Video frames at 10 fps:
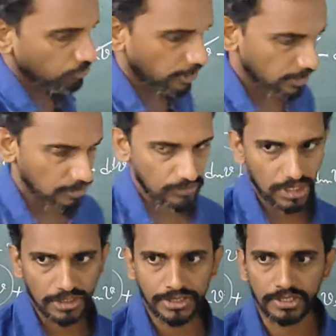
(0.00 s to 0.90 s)
final
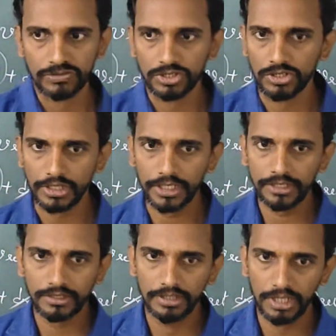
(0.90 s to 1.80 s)
velocity of the rocket
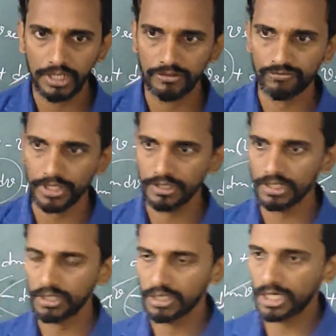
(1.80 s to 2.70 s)
and
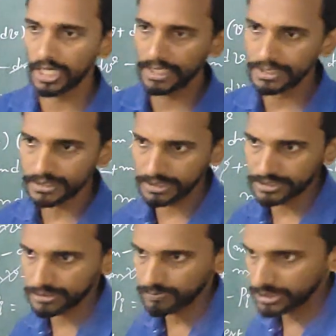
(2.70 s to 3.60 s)
final height
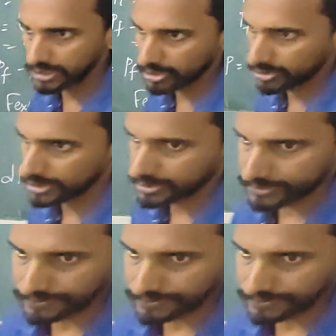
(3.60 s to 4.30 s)
reached by the rocket.